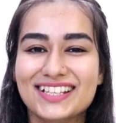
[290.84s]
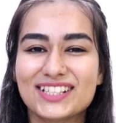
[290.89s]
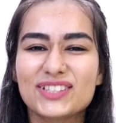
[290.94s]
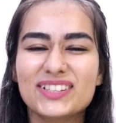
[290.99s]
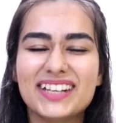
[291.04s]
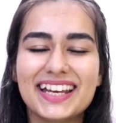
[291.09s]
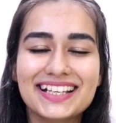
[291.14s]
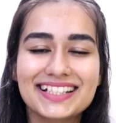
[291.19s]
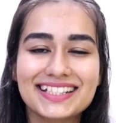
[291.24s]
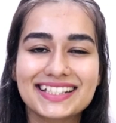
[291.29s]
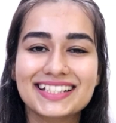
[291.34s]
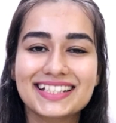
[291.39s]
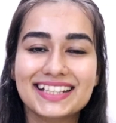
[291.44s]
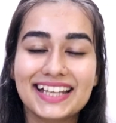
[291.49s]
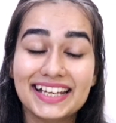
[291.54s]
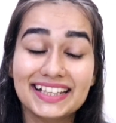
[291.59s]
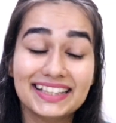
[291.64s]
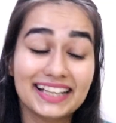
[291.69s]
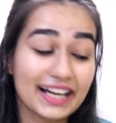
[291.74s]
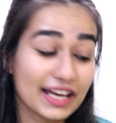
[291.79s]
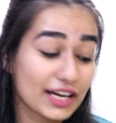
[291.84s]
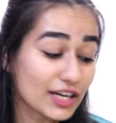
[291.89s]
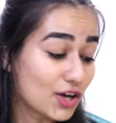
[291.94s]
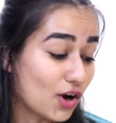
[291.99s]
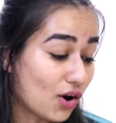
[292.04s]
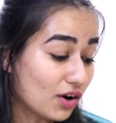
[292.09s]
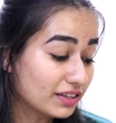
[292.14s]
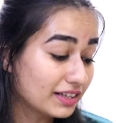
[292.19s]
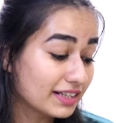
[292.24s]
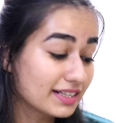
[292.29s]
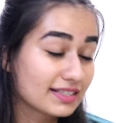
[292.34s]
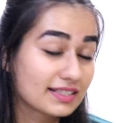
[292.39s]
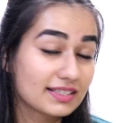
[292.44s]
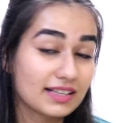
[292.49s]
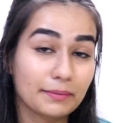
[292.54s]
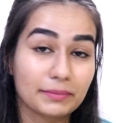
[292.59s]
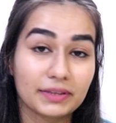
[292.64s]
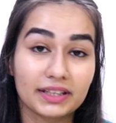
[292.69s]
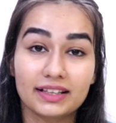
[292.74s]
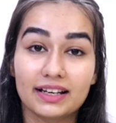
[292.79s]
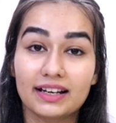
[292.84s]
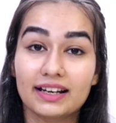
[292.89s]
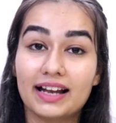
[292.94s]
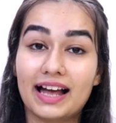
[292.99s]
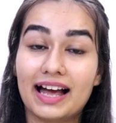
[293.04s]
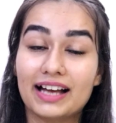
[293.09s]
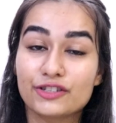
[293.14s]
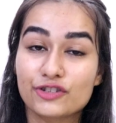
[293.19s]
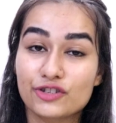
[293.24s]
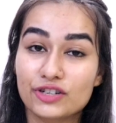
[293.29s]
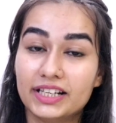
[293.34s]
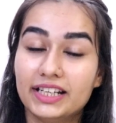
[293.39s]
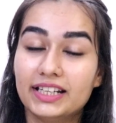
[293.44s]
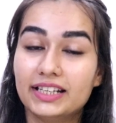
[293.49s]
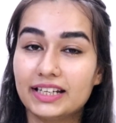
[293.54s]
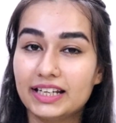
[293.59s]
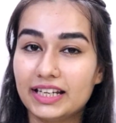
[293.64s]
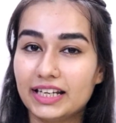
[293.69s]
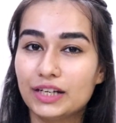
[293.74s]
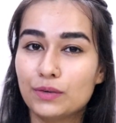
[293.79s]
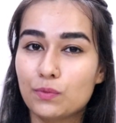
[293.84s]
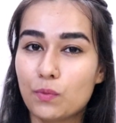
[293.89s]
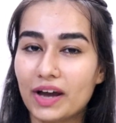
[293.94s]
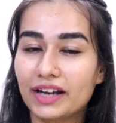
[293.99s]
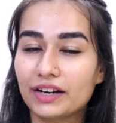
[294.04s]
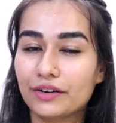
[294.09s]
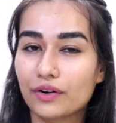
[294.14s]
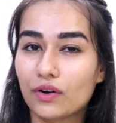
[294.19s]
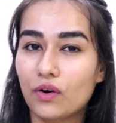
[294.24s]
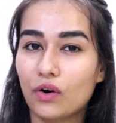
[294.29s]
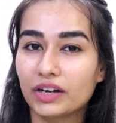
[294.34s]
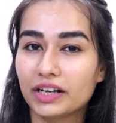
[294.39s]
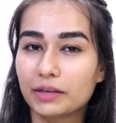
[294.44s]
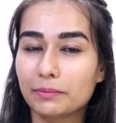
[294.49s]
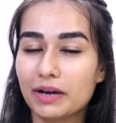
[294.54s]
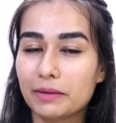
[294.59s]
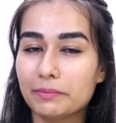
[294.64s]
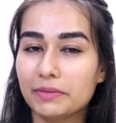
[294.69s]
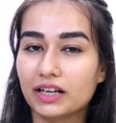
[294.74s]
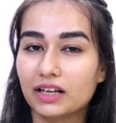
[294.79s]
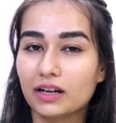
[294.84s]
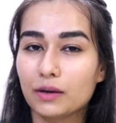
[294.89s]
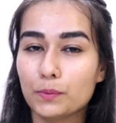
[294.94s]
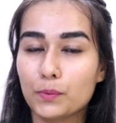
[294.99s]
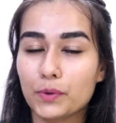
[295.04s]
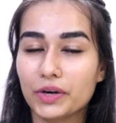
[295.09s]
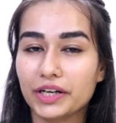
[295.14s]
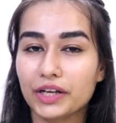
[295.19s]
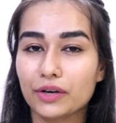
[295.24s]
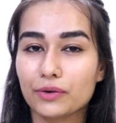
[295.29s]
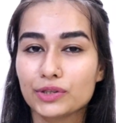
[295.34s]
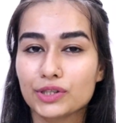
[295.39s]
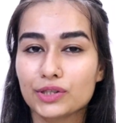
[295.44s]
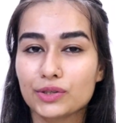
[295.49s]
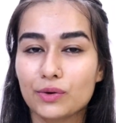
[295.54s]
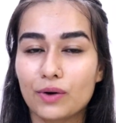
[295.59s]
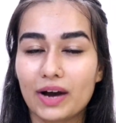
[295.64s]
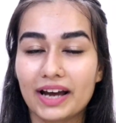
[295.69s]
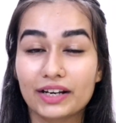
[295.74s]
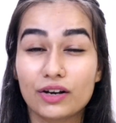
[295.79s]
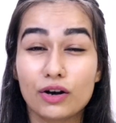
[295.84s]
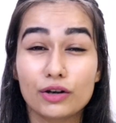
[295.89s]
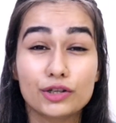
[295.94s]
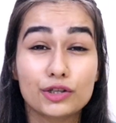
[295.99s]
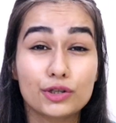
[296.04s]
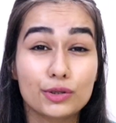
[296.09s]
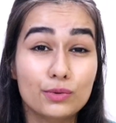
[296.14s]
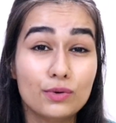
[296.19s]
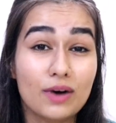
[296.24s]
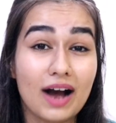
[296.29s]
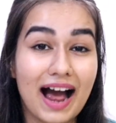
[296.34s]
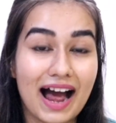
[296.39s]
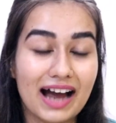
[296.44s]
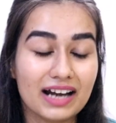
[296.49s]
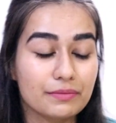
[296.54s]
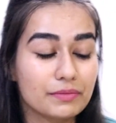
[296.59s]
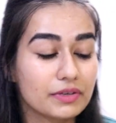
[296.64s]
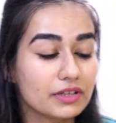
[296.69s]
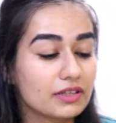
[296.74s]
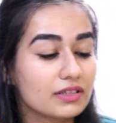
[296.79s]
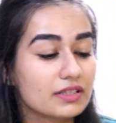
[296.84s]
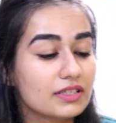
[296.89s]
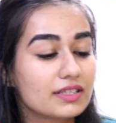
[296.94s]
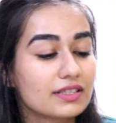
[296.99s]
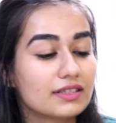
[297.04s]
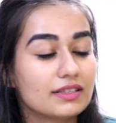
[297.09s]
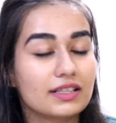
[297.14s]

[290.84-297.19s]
So next thing that I got is something that I actually need while recording my makeup videos. So I got two hand mirrors.